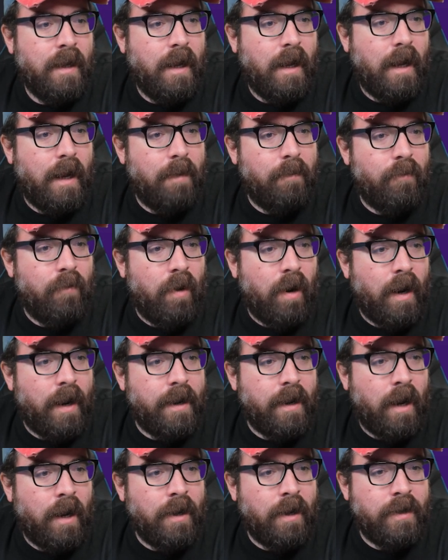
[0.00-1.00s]

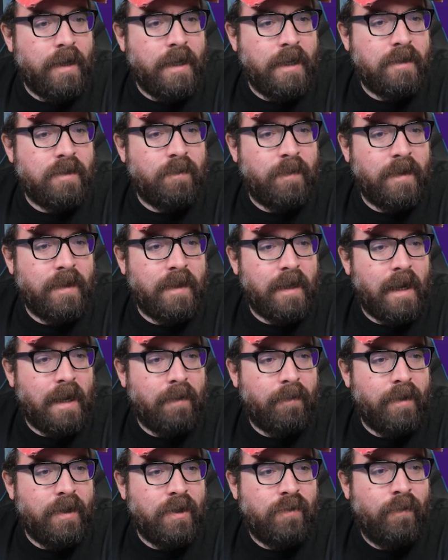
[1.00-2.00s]
Right, I don't need to speak the
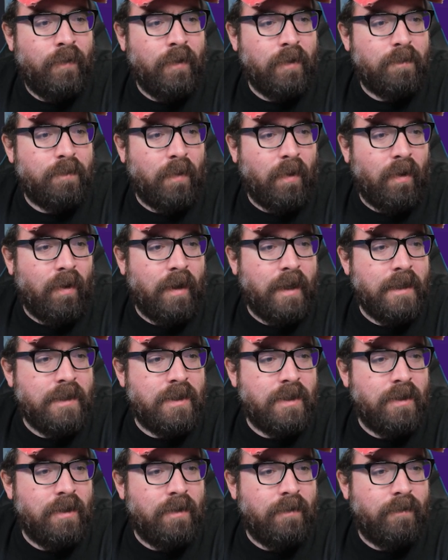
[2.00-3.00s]
language. Football is
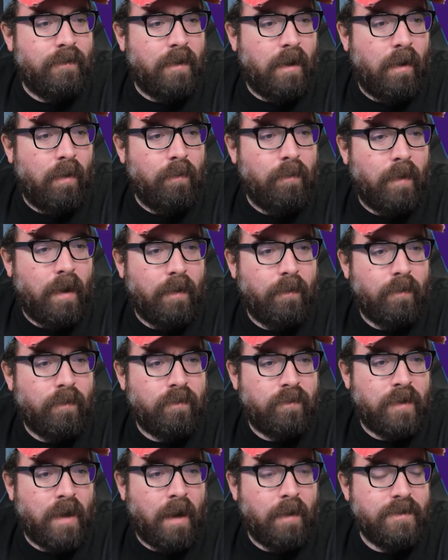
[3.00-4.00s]
a oh my,
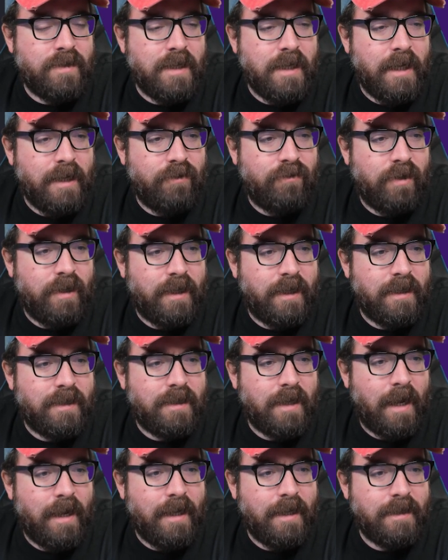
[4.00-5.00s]
I was literally going to
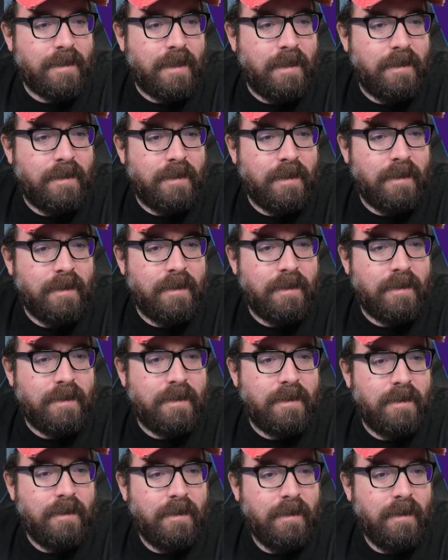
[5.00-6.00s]
say that sentence.